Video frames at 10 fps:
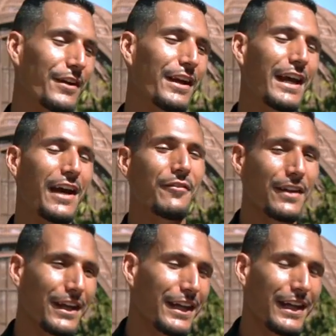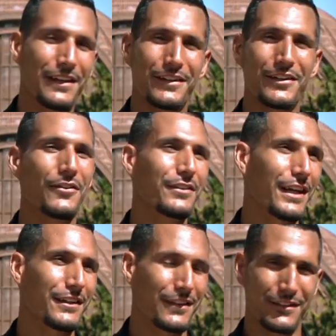very heavily and don't
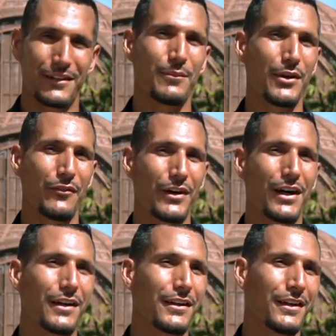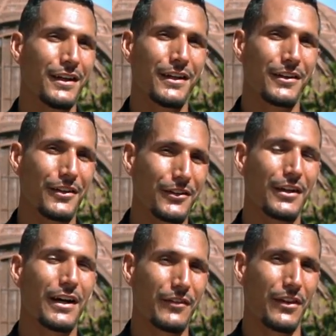take this and move on. You know, you'll
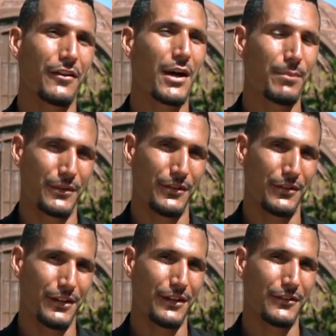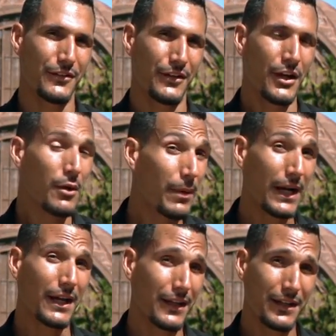have other opportunities.
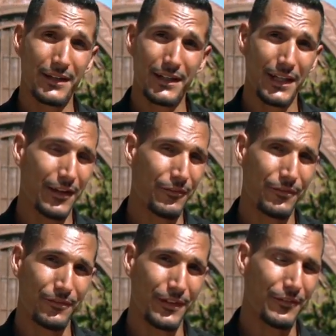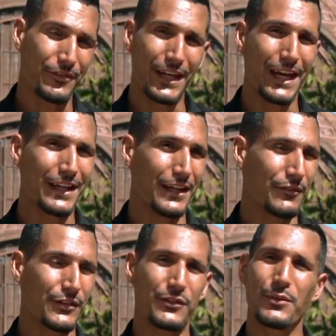But if, if again,
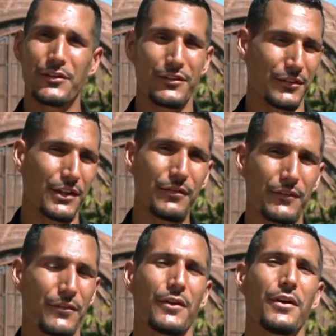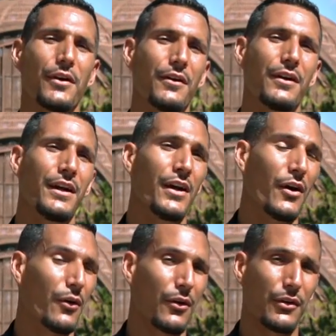if situations are different for you,
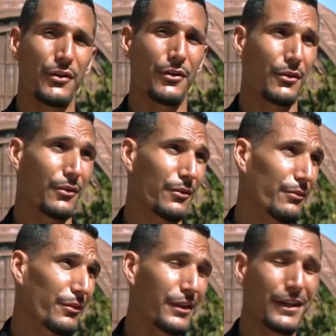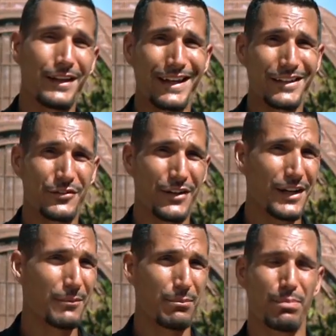or you're really like trying to